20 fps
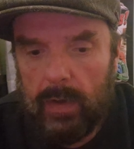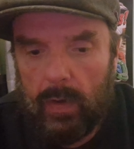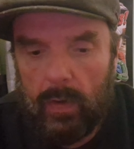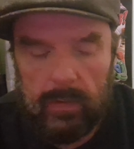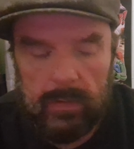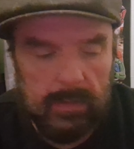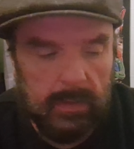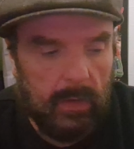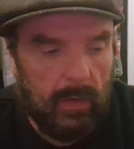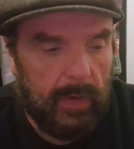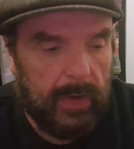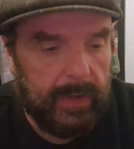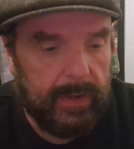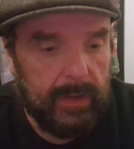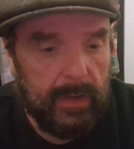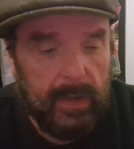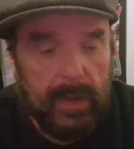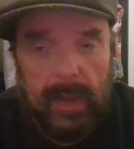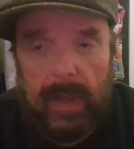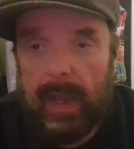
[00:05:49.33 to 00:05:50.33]
online,
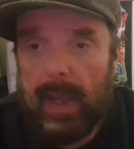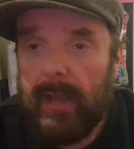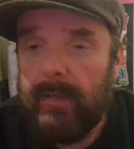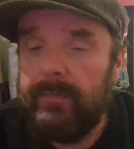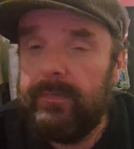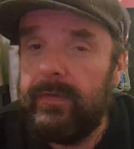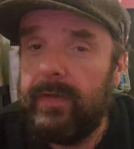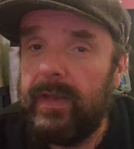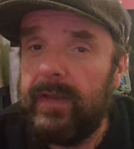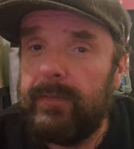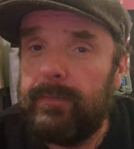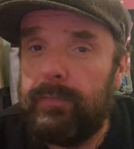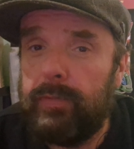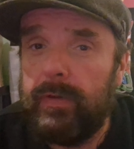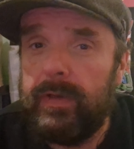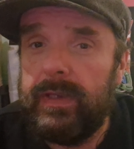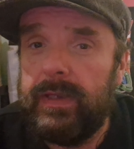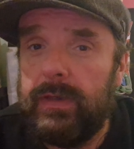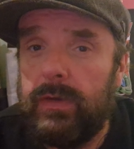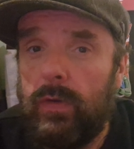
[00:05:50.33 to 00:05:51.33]
and so that's pretty